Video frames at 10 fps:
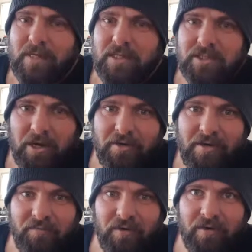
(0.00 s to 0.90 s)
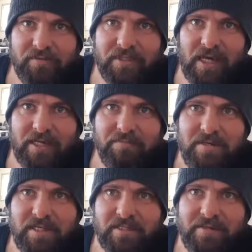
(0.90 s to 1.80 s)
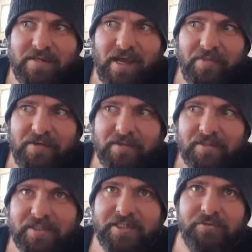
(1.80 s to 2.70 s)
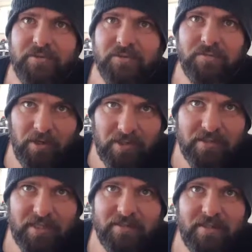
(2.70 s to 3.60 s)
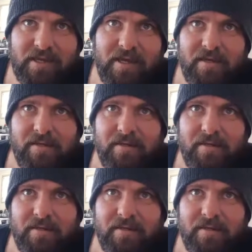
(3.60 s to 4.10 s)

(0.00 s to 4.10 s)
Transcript: it's only a 5-star compared to the other cereals by the sounds of that.